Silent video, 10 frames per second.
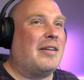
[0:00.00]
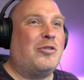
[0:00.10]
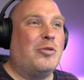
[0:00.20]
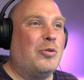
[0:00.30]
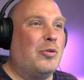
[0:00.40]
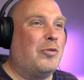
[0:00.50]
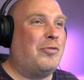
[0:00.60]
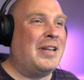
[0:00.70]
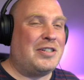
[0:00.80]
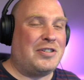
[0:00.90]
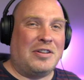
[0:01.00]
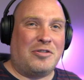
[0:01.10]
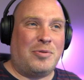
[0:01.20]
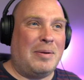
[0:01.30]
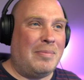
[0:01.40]
to finish the
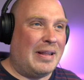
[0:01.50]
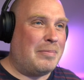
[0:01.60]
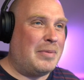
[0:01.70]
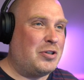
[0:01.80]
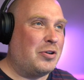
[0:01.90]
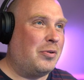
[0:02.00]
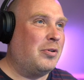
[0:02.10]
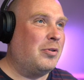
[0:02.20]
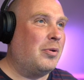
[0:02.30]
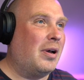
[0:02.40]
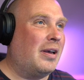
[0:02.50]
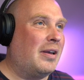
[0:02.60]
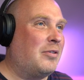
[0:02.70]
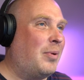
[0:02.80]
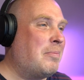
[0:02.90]
stream, let me show you
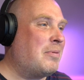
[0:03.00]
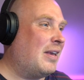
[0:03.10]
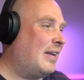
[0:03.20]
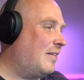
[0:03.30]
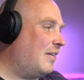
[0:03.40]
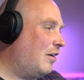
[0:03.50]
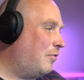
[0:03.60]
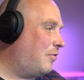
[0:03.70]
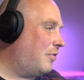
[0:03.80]
the website of